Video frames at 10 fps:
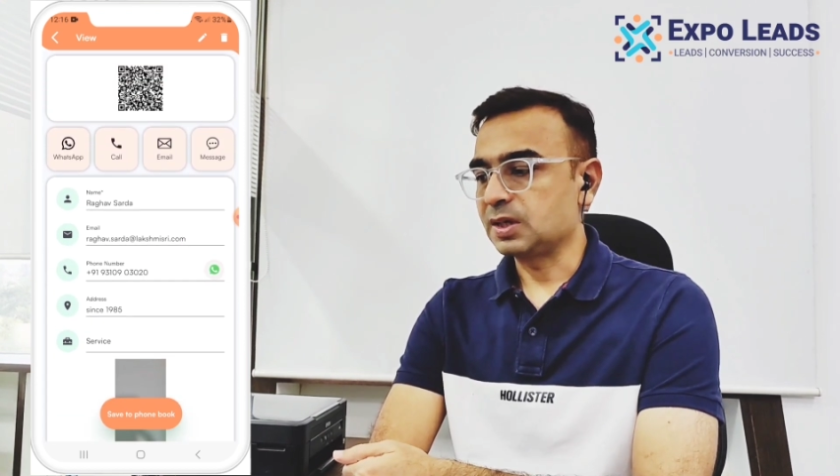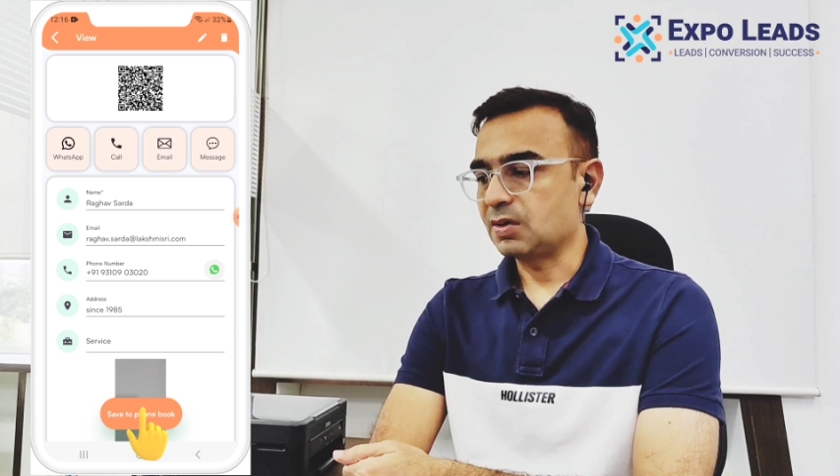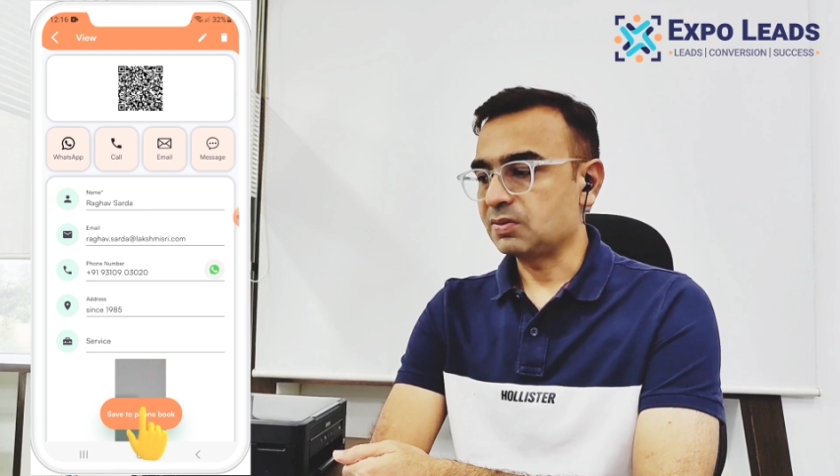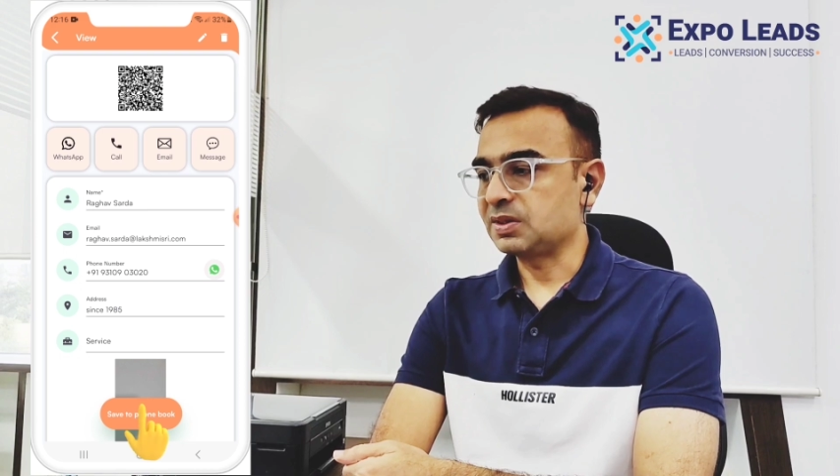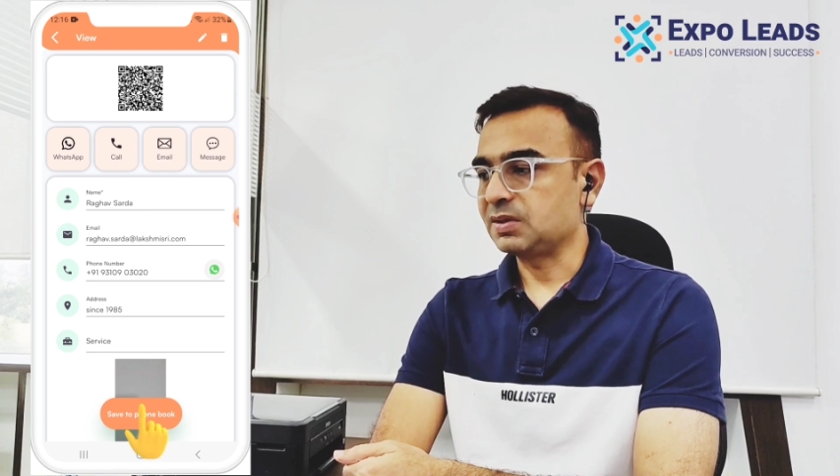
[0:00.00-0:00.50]

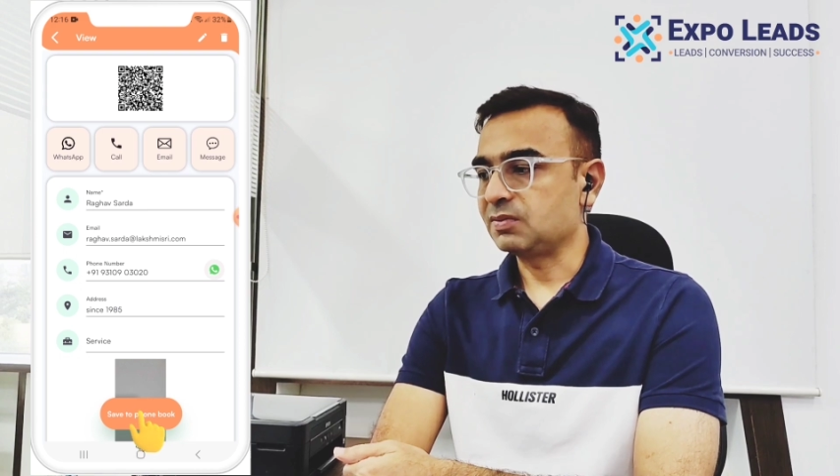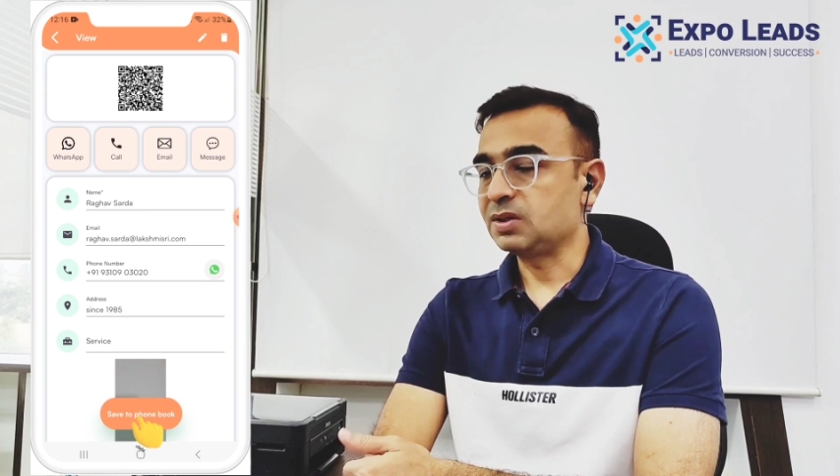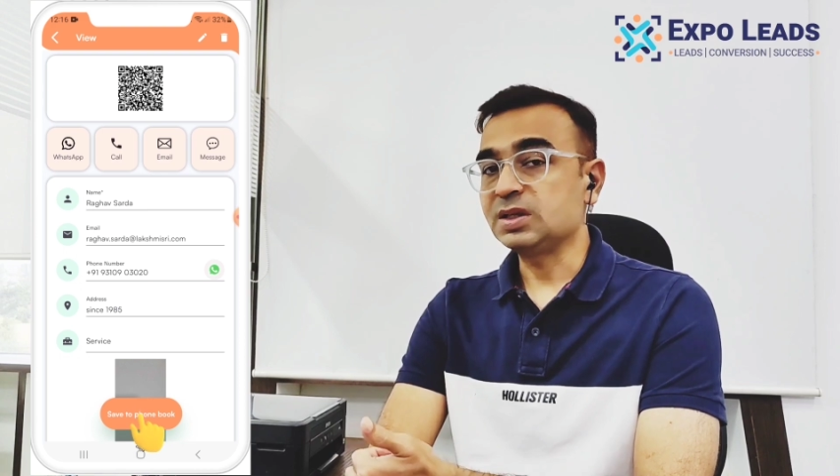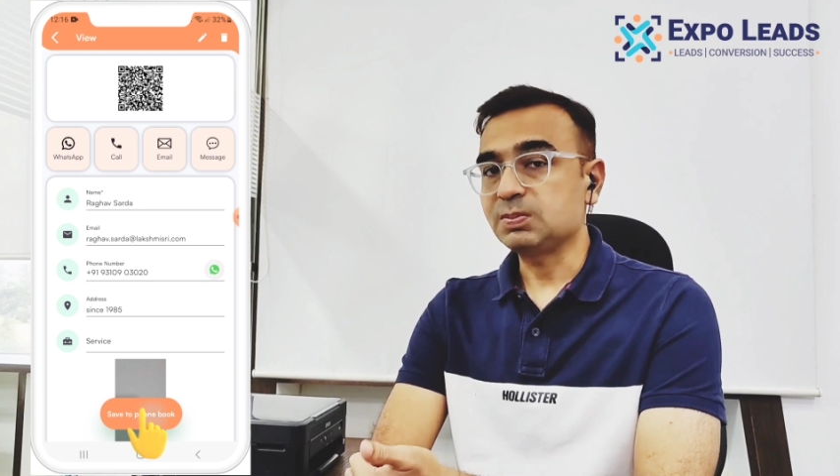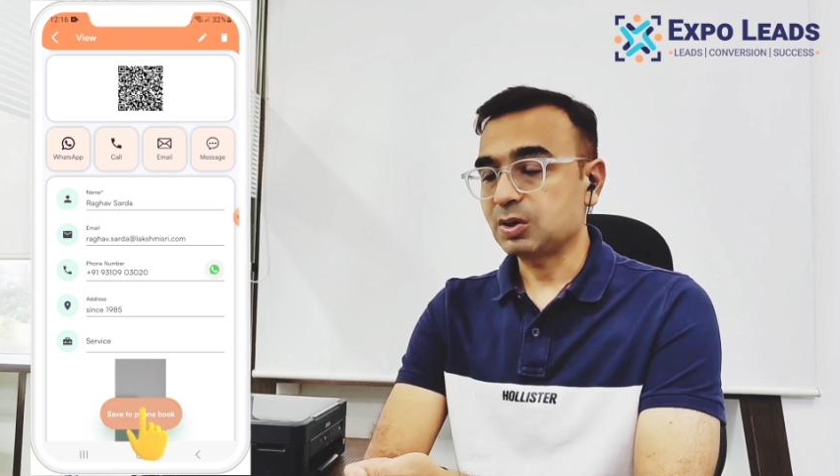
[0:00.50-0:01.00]
Now save
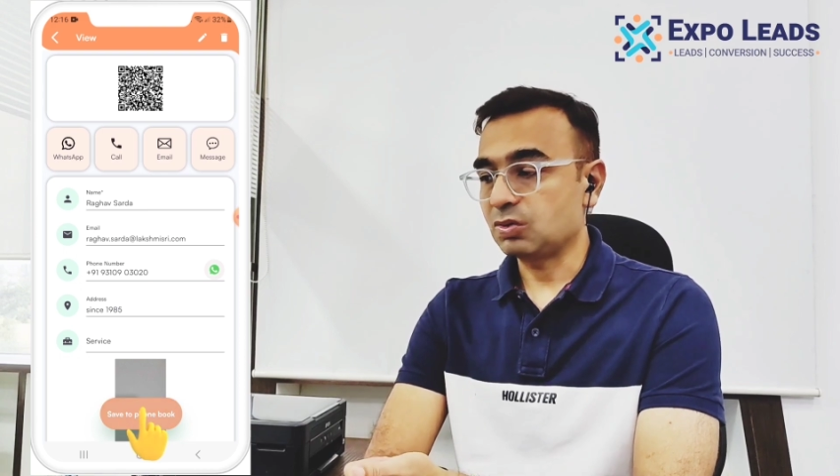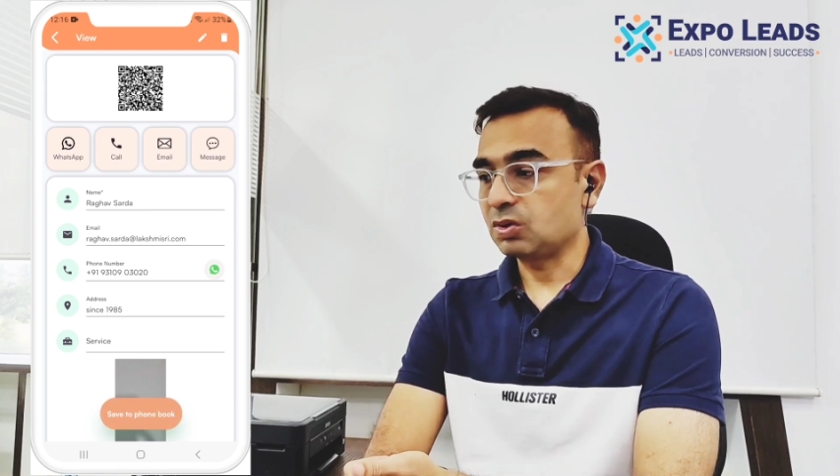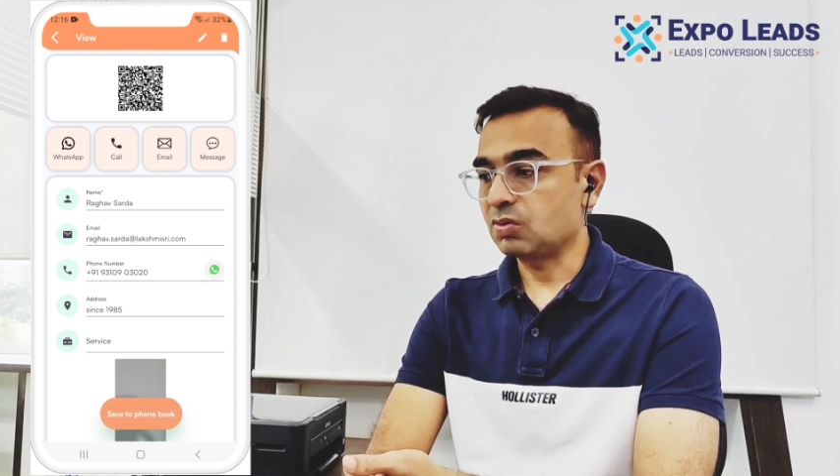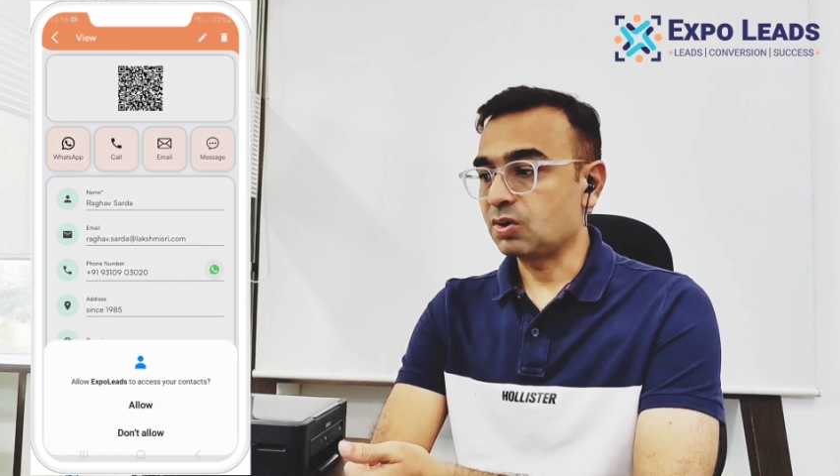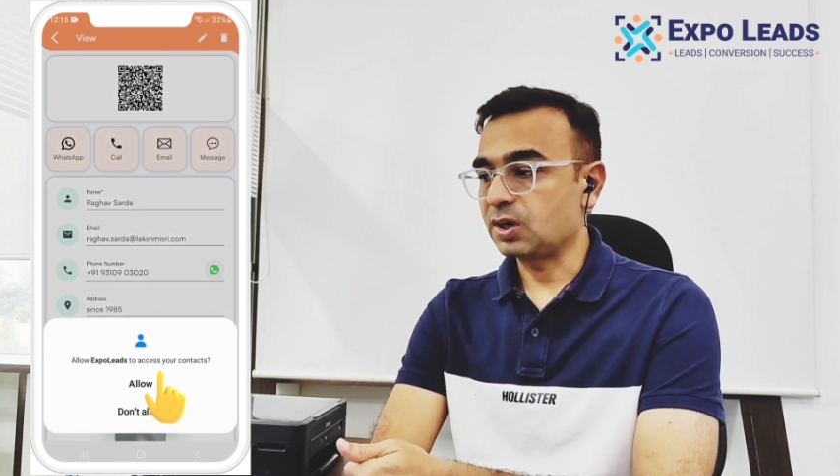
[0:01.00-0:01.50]
this particular
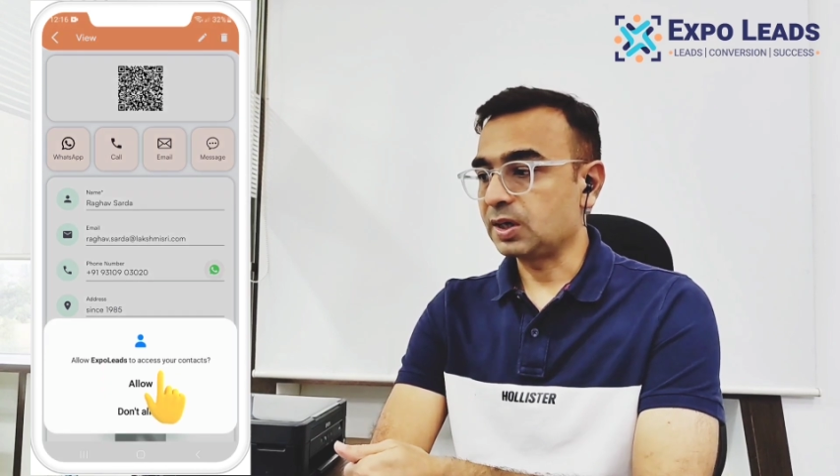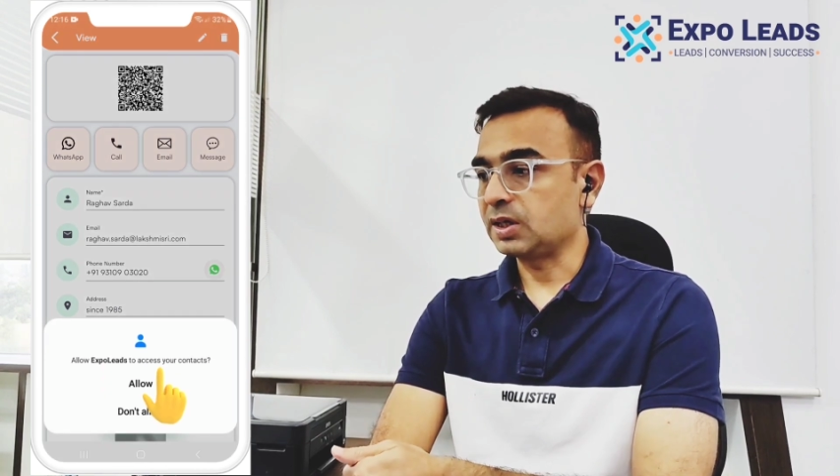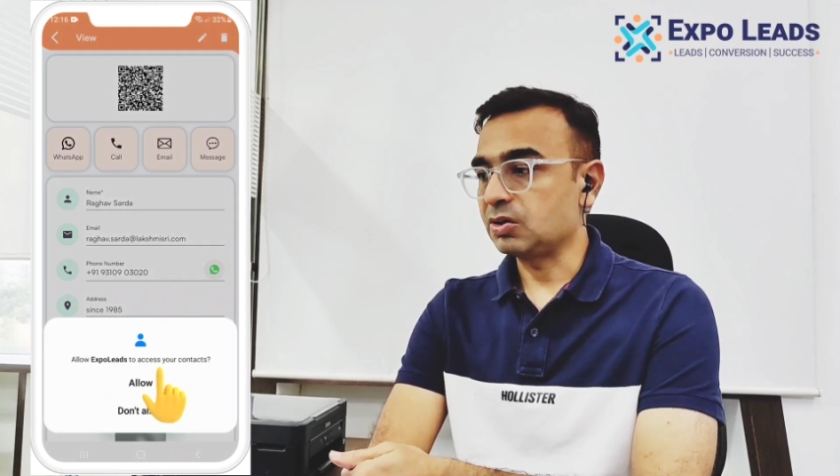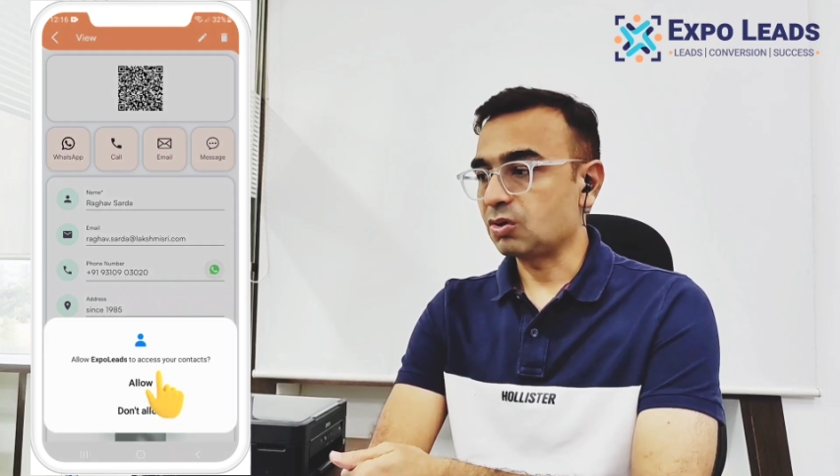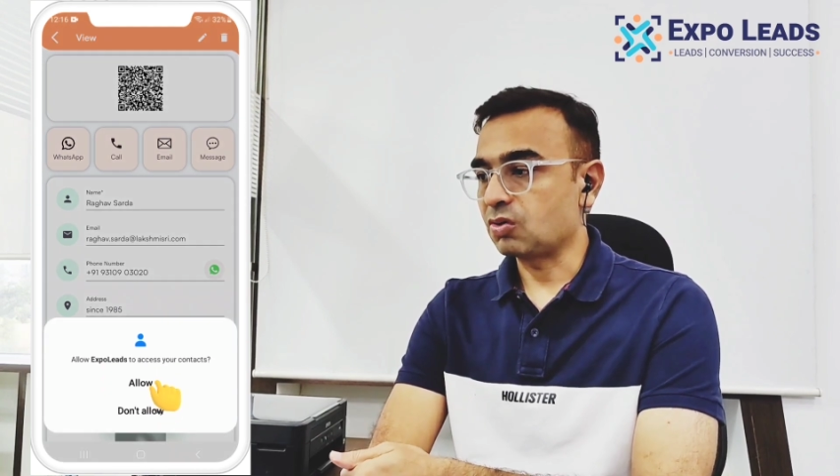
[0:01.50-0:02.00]
contact
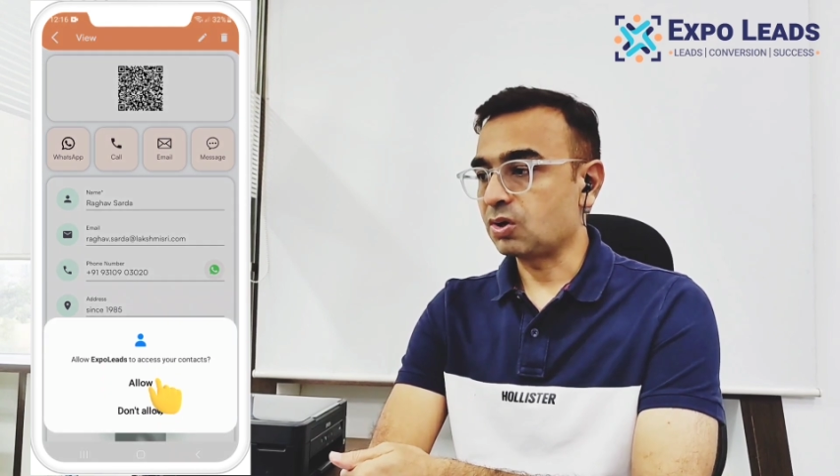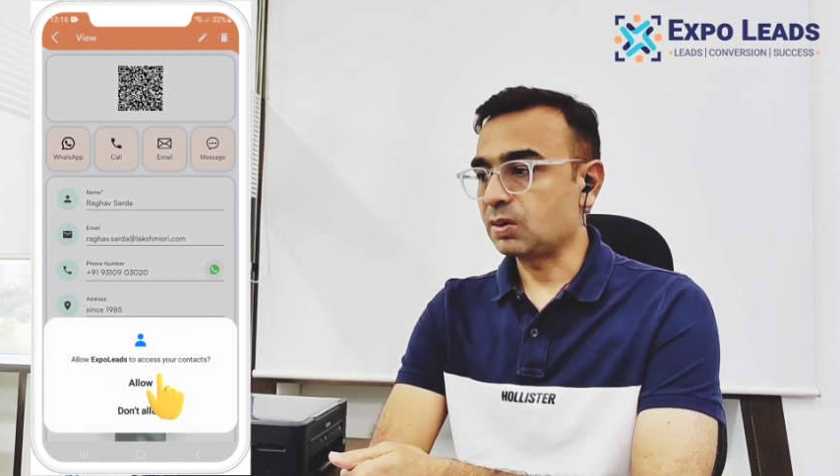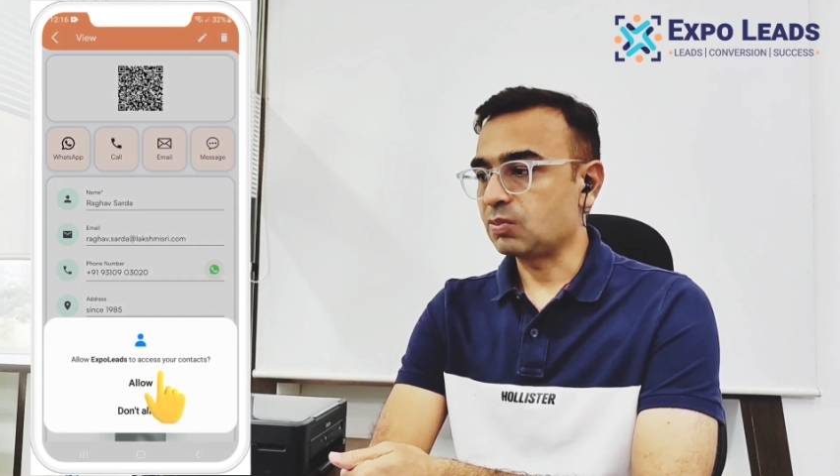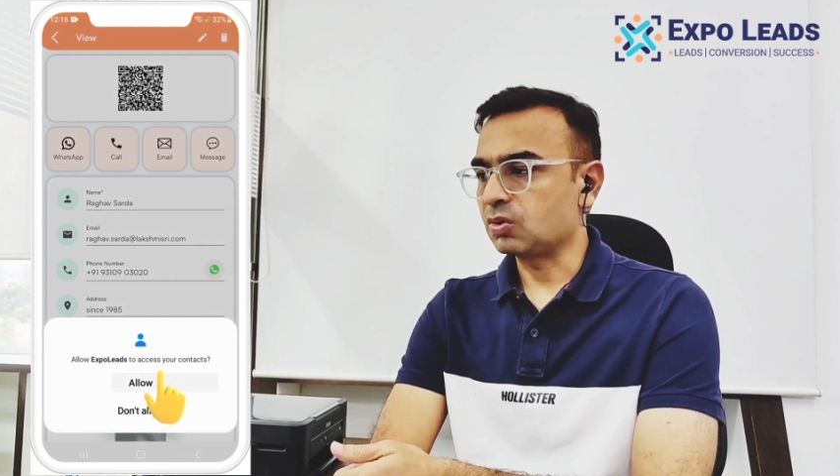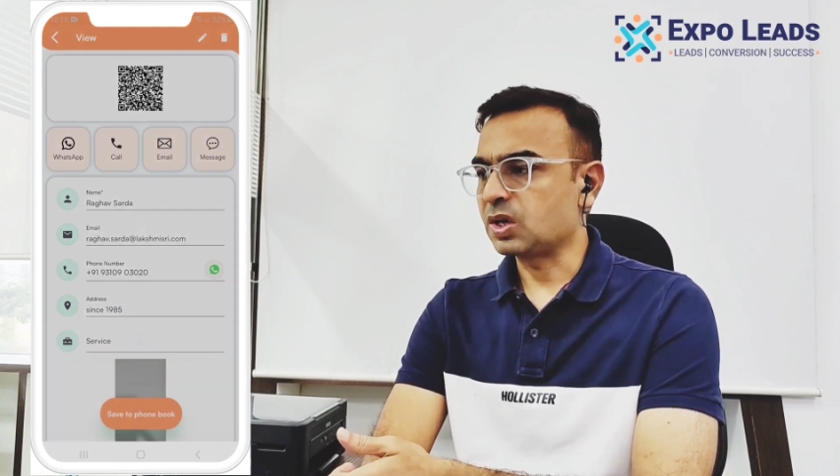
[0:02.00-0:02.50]
in your contact book.